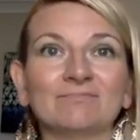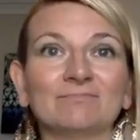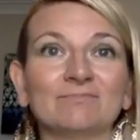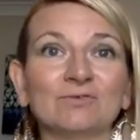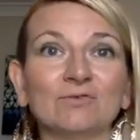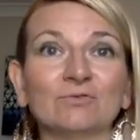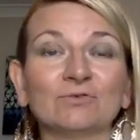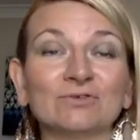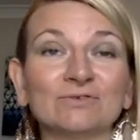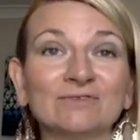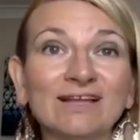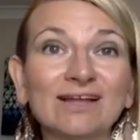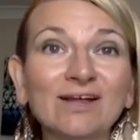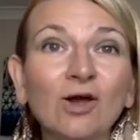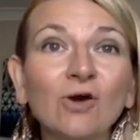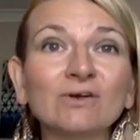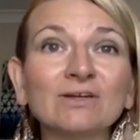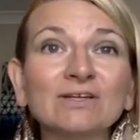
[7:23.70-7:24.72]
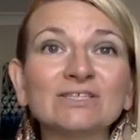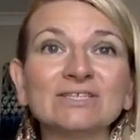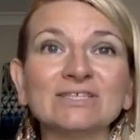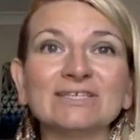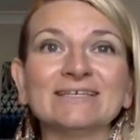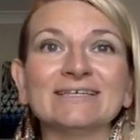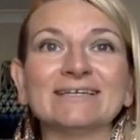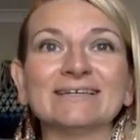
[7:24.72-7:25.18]
social
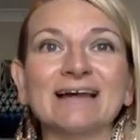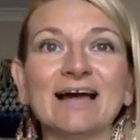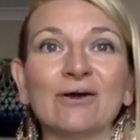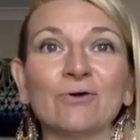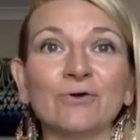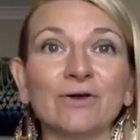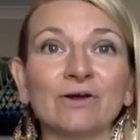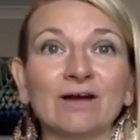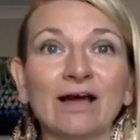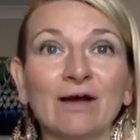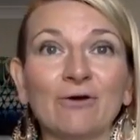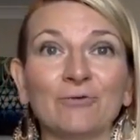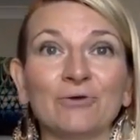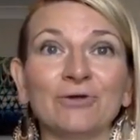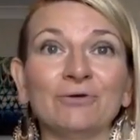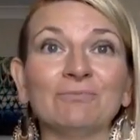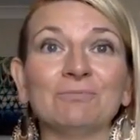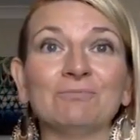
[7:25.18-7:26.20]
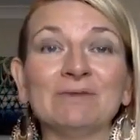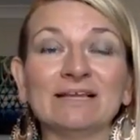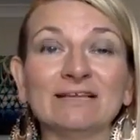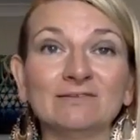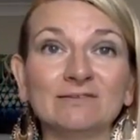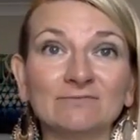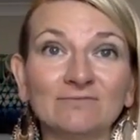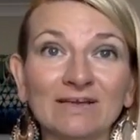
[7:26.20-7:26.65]
psychology and how human
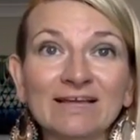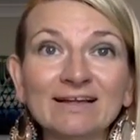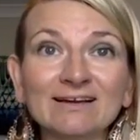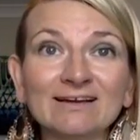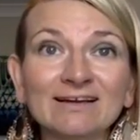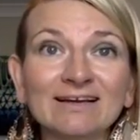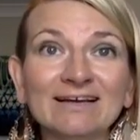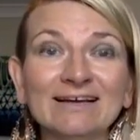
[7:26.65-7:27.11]
beings think.